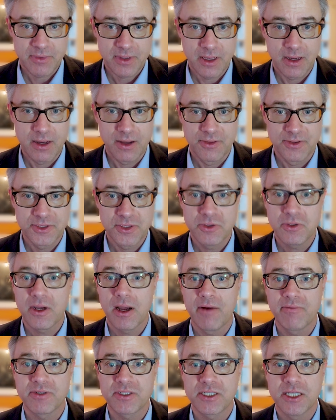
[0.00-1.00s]
The two
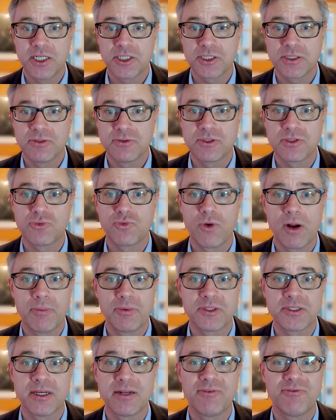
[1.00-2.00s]
conversations
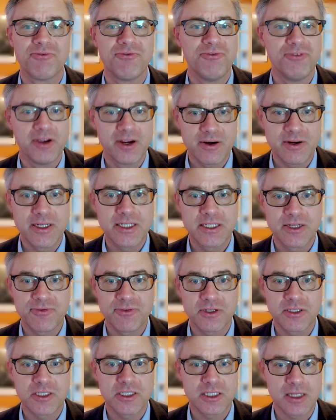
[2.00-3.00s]
represent very
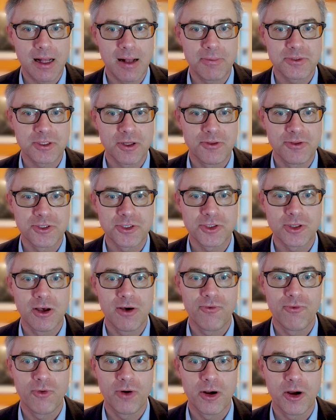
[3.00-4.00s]
different stops on the
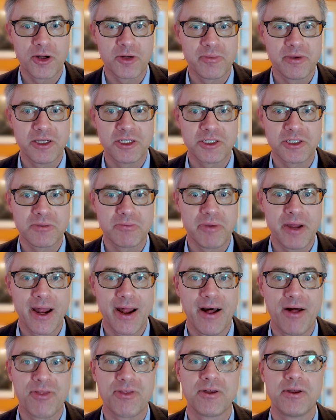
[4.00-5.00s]
software automation
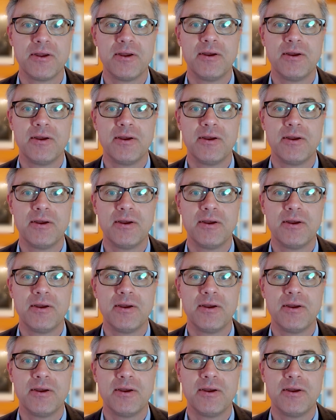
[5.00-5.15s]
path,